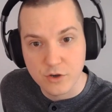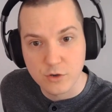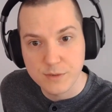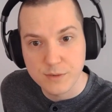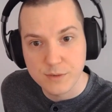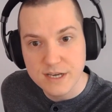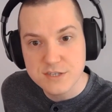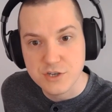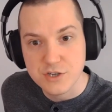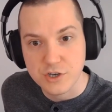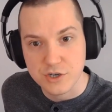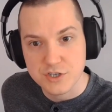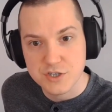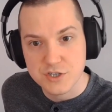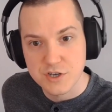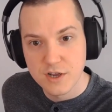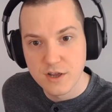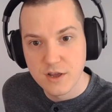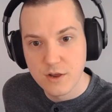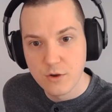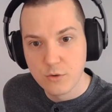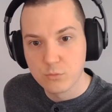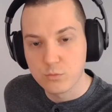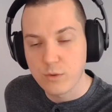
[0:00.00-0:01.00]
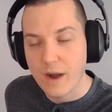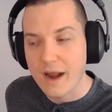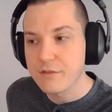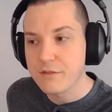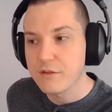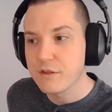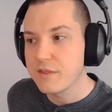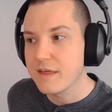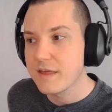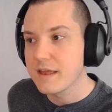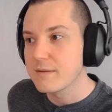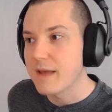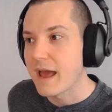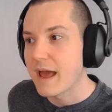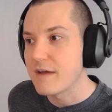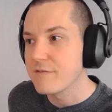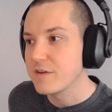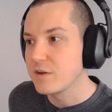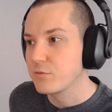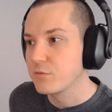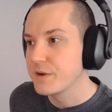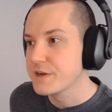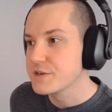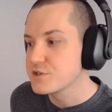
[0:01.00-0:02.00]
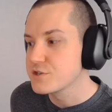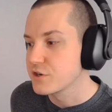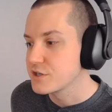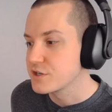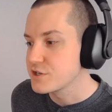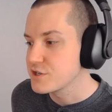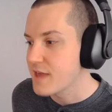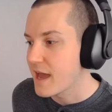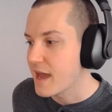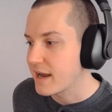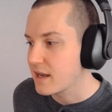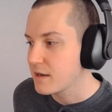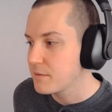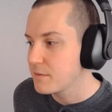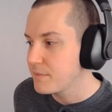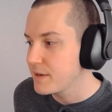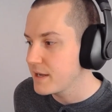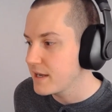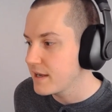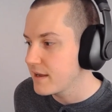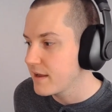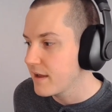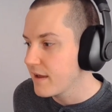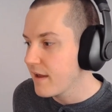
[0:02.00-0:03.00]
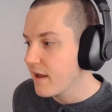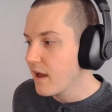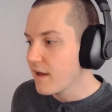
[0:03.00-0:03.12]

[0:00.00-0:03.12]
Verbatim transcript: their research, rather than having research that can be